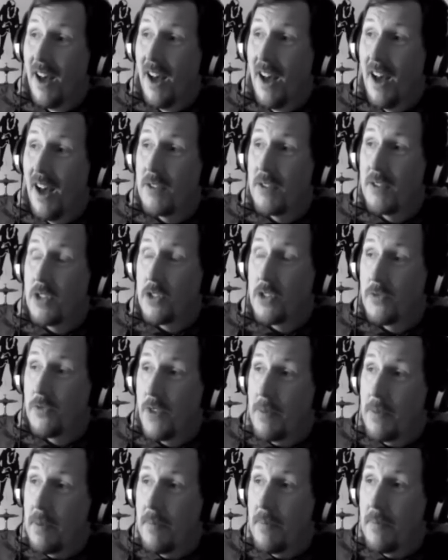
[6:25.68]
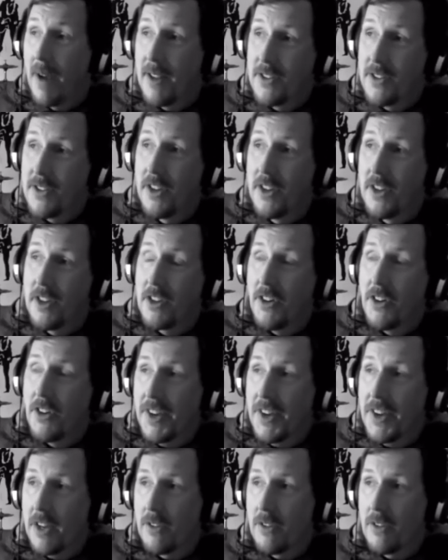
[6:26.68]
Just flipping back to
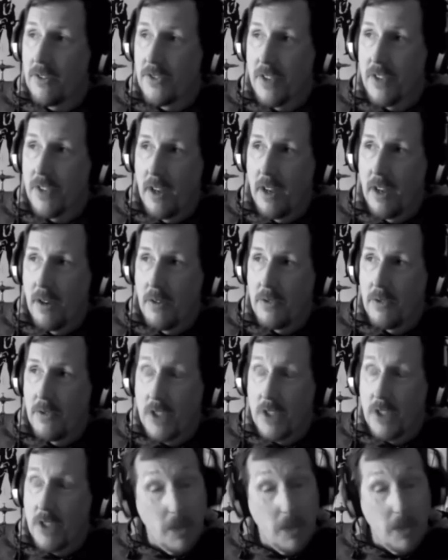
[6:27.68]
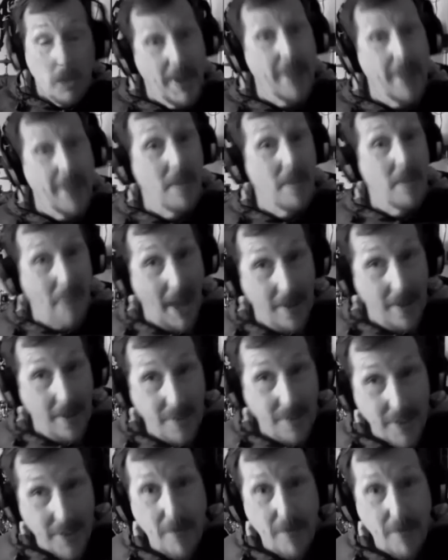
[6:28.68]
Cradle. So since you've been in the band,
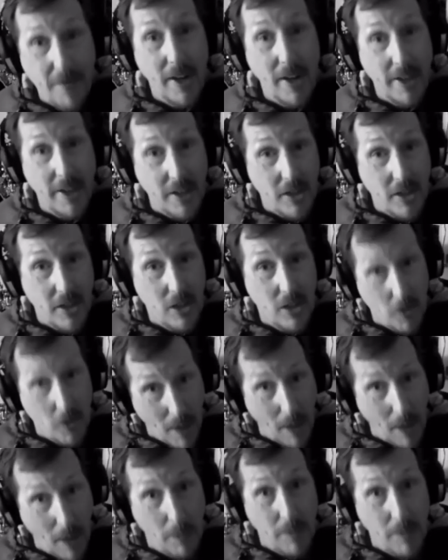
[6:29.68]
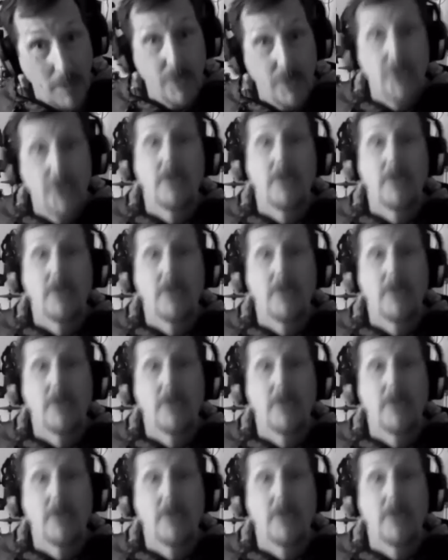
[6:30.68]
they've released 2 albums.